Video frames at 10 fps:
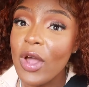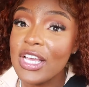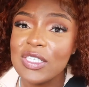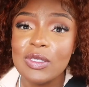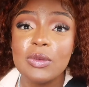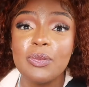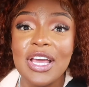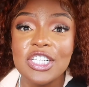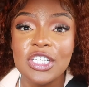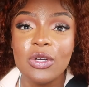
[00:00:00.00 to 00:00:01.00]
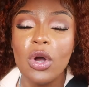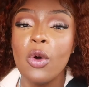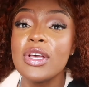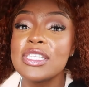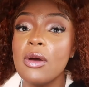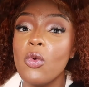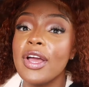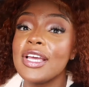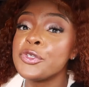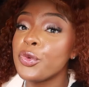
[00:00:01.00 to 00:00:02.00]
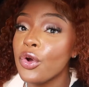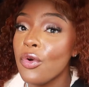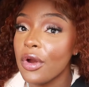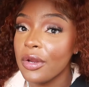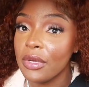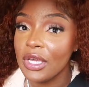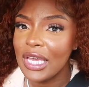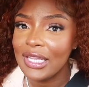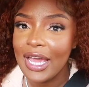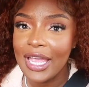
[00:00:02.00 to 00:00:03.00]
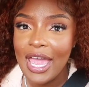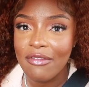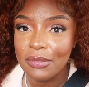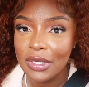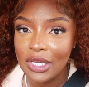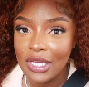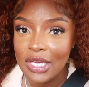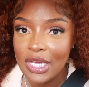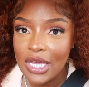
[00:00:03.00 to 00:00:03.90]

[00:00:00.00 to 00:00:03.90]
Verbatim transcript: especially well when someone is recording me and like having me